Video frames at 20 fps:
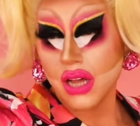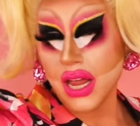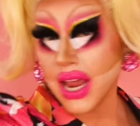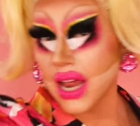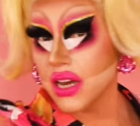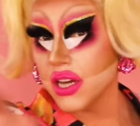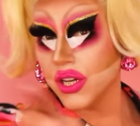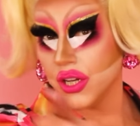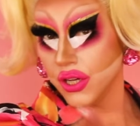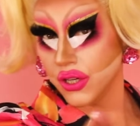
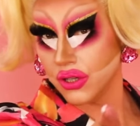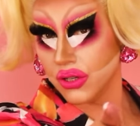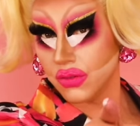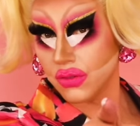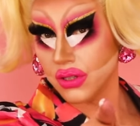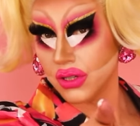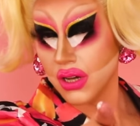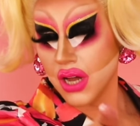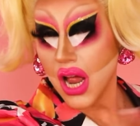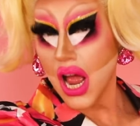and you
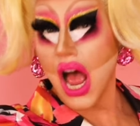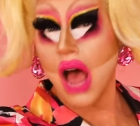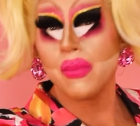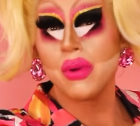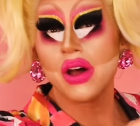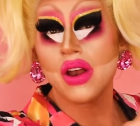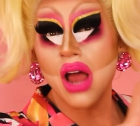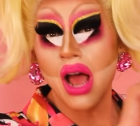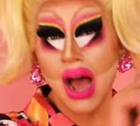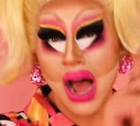
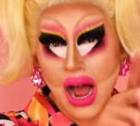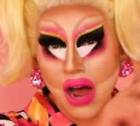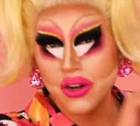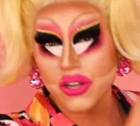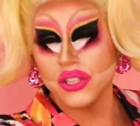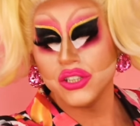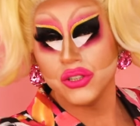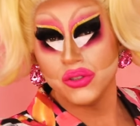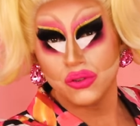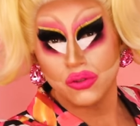about how to
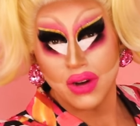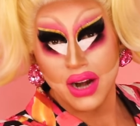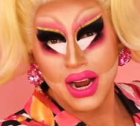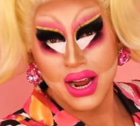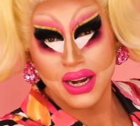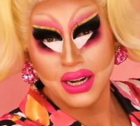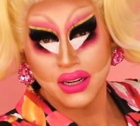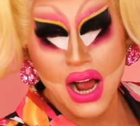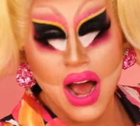do drag,